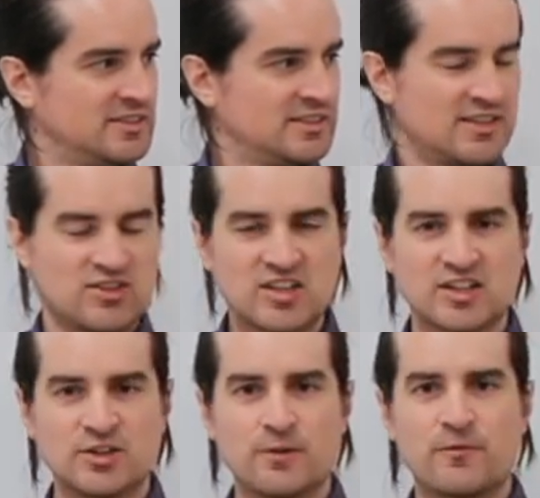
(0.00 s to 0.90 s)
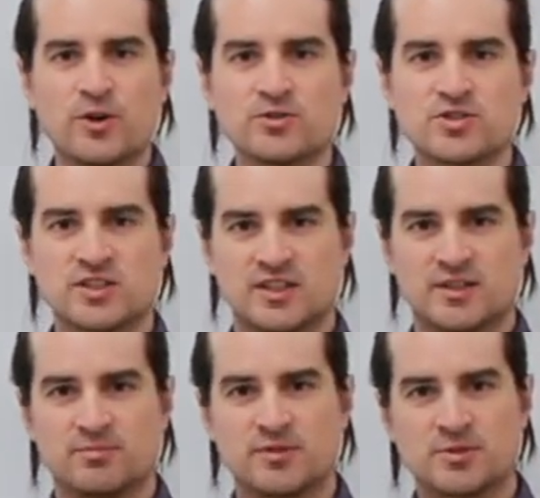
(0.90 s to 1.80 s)
I think on your phones,
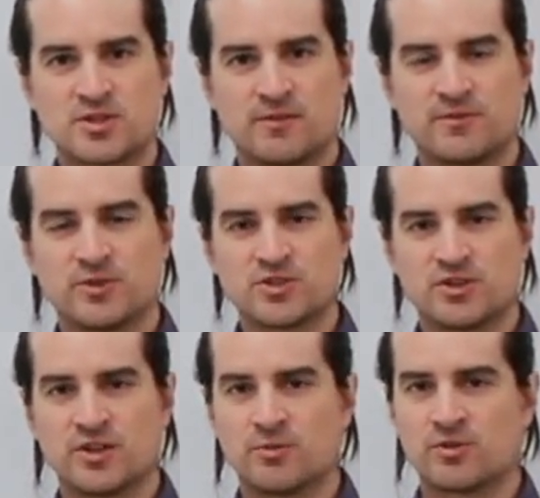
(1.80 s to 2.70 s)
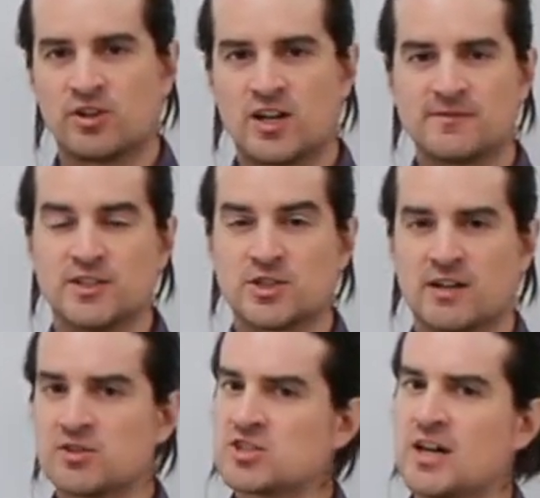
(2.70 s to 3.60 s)
uh, pretty much all phones in their clock feature
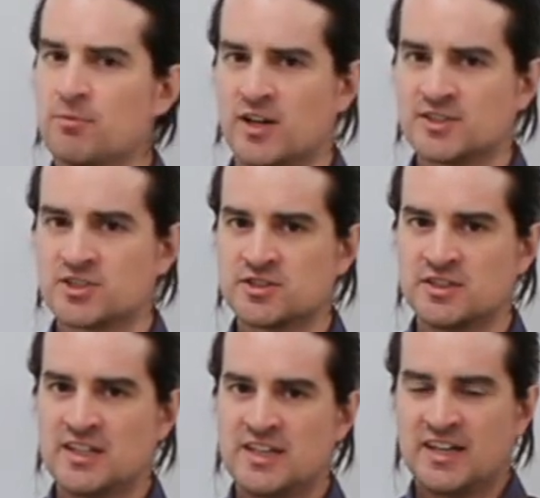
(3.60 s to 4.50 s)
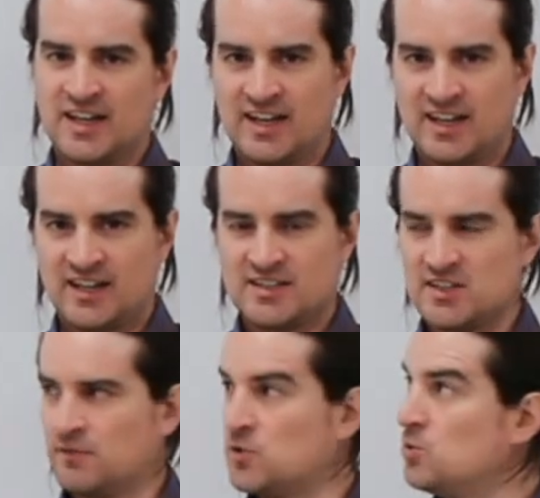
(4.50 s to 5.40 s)
have a stopwatch. And
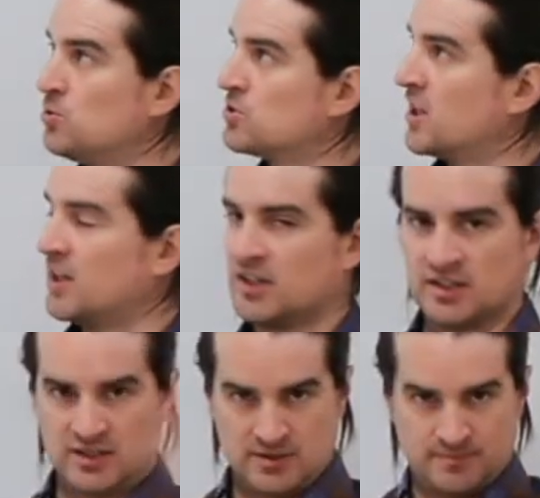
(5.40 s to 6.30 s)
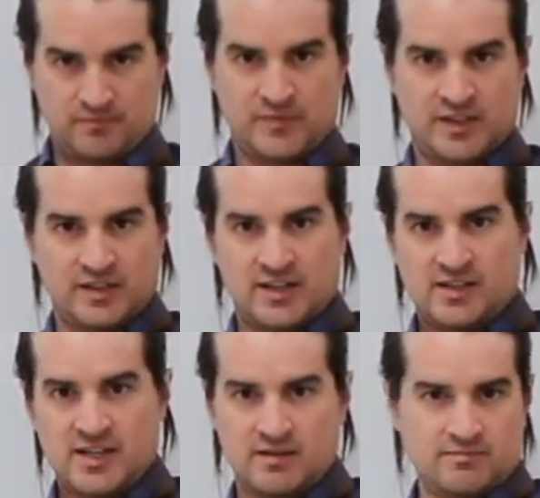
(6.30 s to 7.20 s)
if you say,
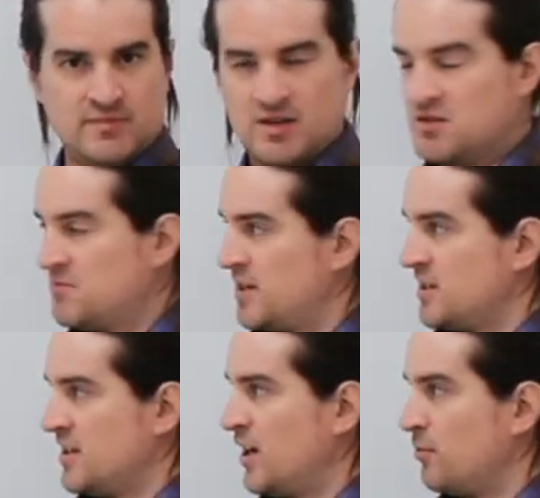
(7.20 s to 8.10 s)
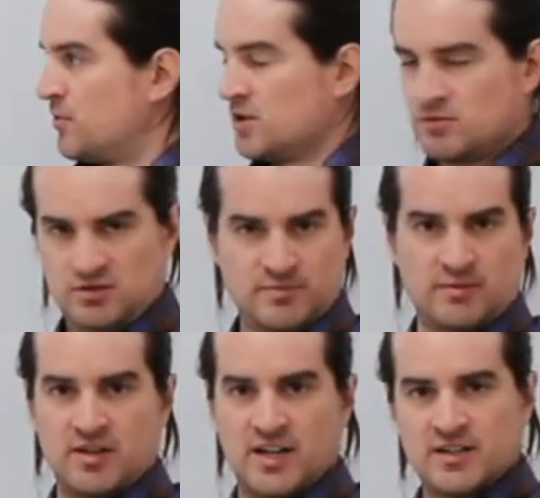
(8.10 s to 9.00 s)
get, maybe you might need a helper, or
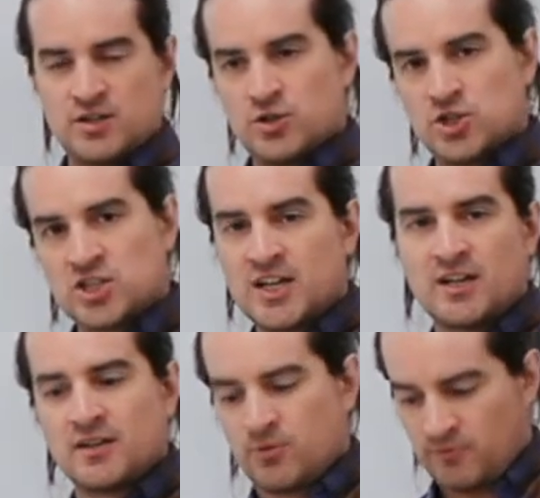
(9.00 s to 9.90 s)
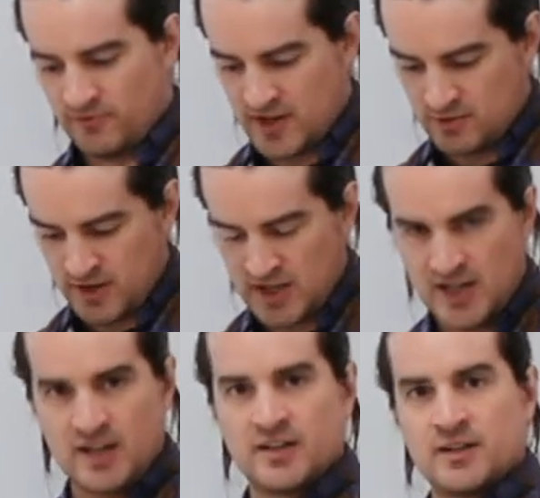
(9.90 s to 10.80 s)
maybe not, you just get, a, oh, find a way to
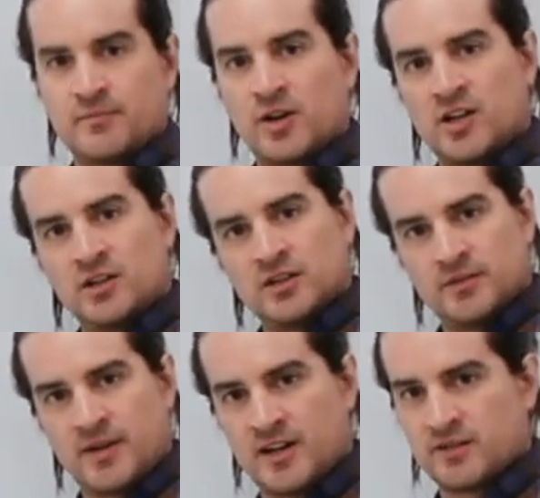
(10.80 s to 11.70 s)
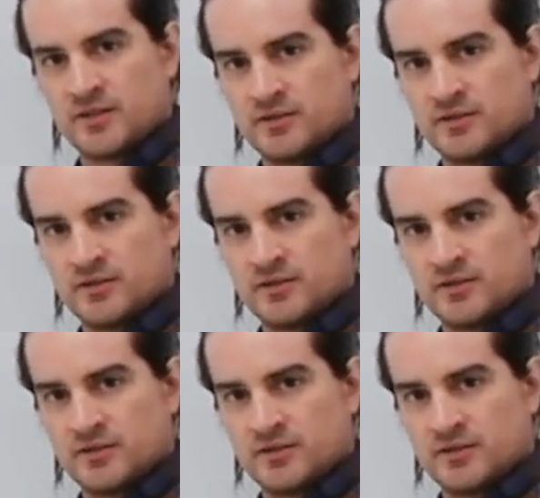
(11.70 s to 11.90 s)
get a ball about